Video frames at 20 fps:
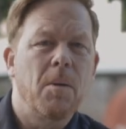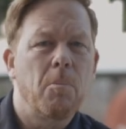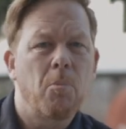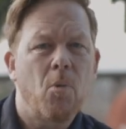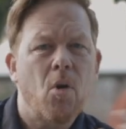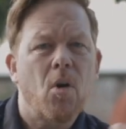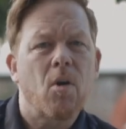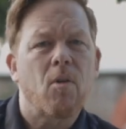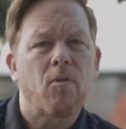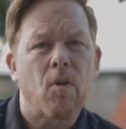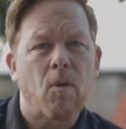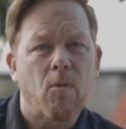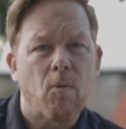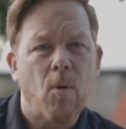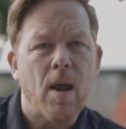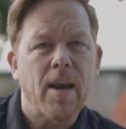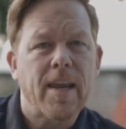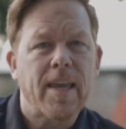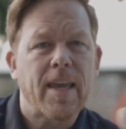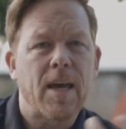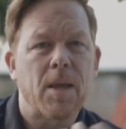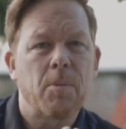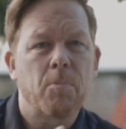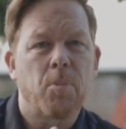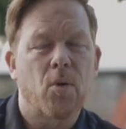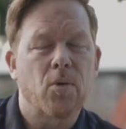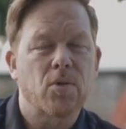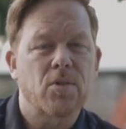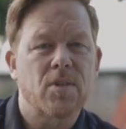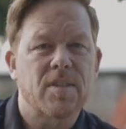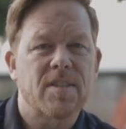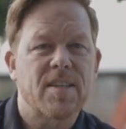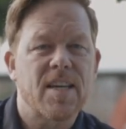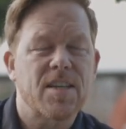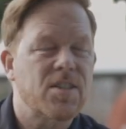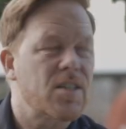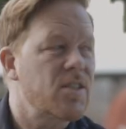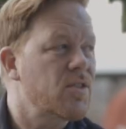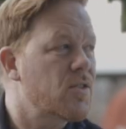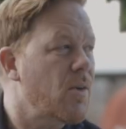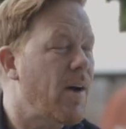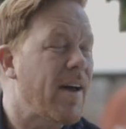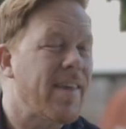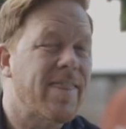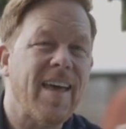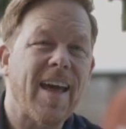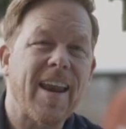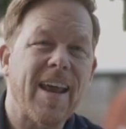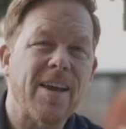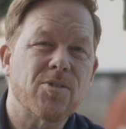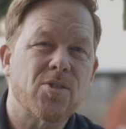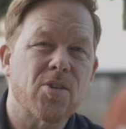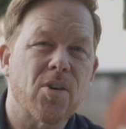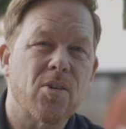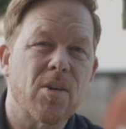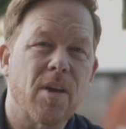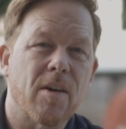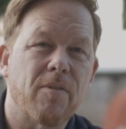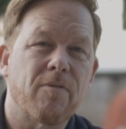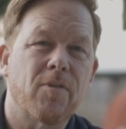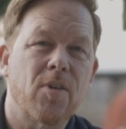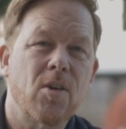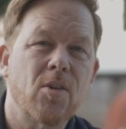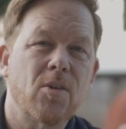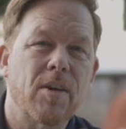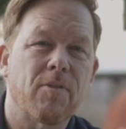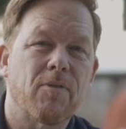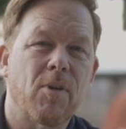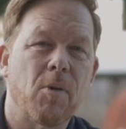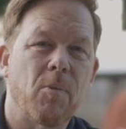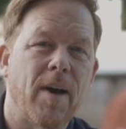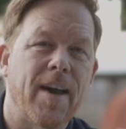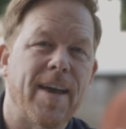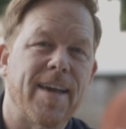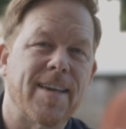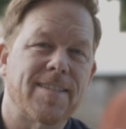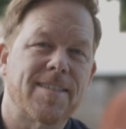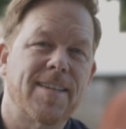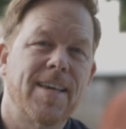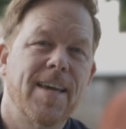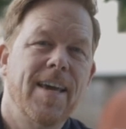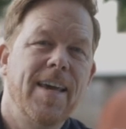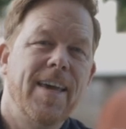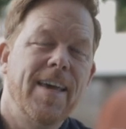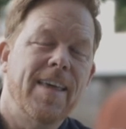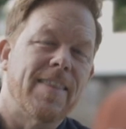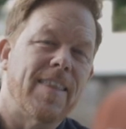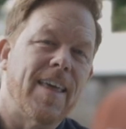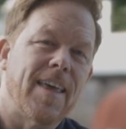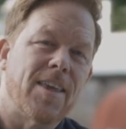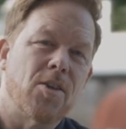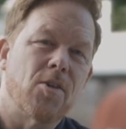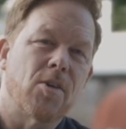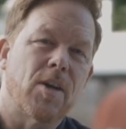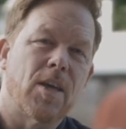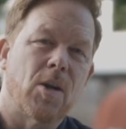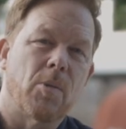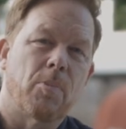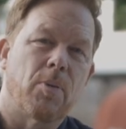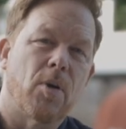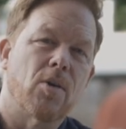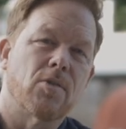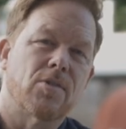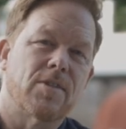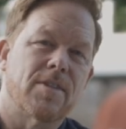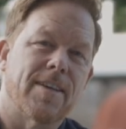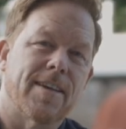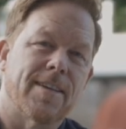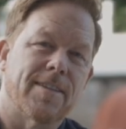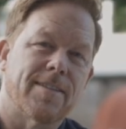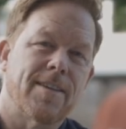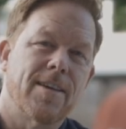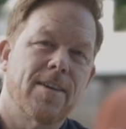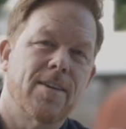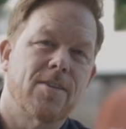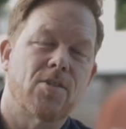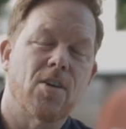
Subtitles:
More of a run and gun portrait session, so I thought I'd show you a few different ways that you can approach this.